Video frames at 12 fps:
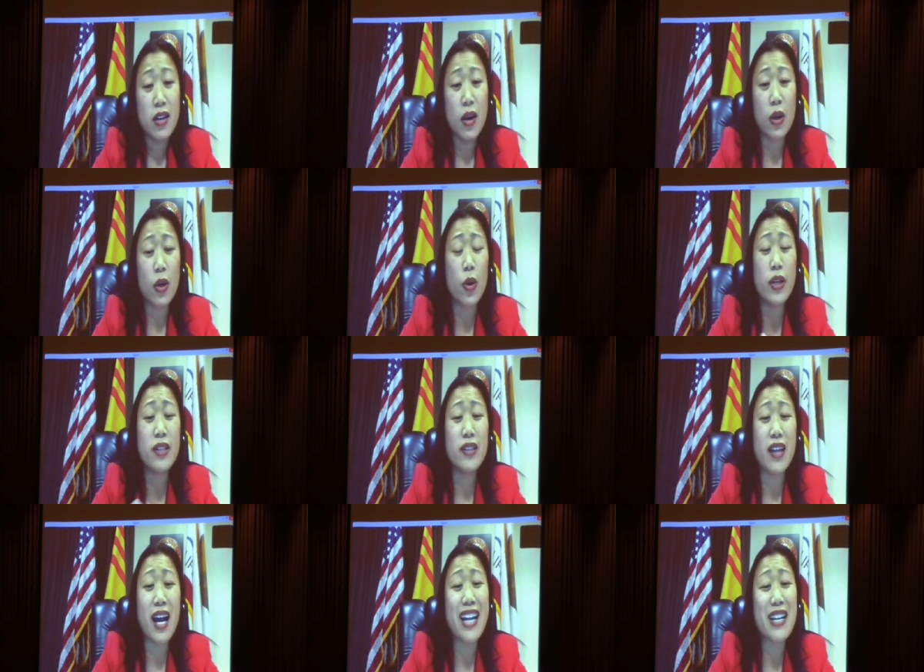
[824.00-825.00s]
According
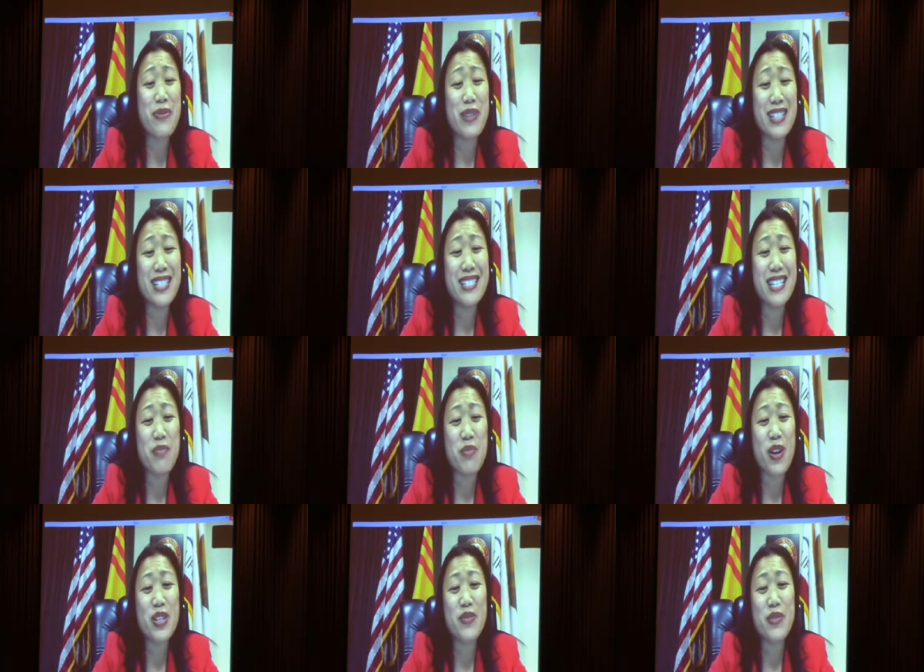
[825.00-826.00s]
to an audit release in
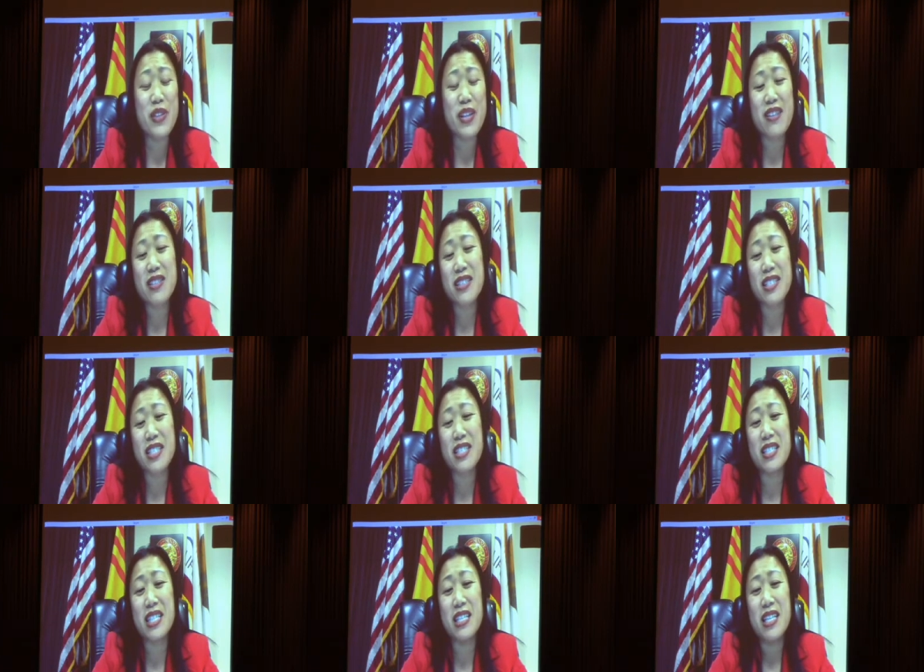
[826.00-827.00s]
March
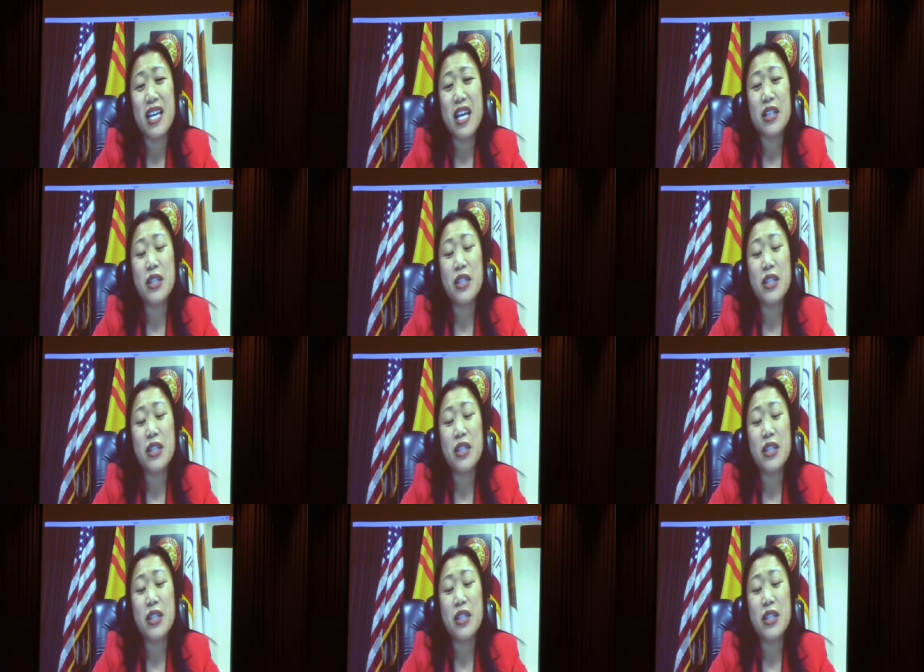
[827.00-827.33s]
2016,